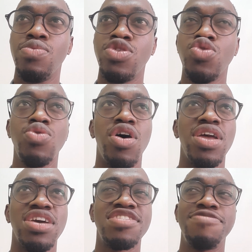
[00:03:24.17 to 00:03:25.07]
do not
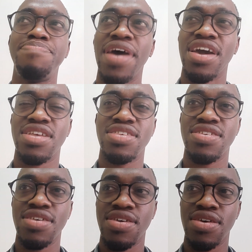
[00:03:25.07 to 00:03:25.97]
expect
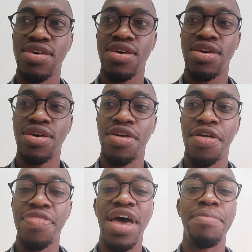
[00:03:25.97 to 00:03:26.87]

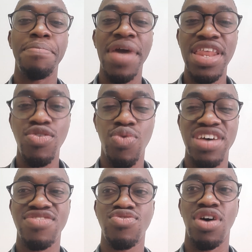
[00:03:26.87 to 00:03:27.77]
that many
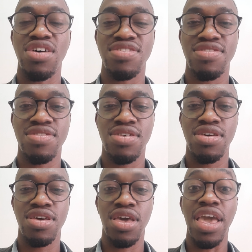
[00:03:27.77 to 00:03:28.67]
restaurants
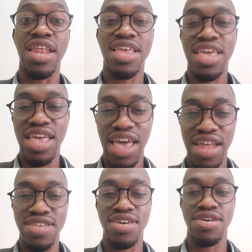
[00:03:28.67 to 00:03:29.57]
in
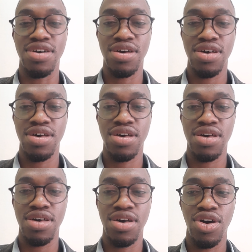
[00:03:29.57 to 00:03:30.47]
Kenya
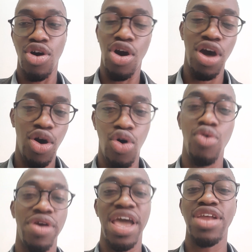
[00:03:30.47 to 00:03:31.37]

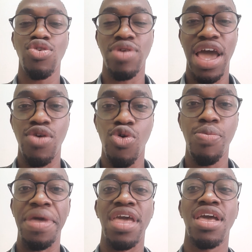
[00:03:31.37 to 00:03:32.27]
or
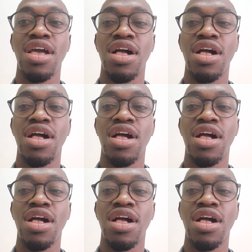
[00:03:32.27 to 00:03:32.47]
Nairobi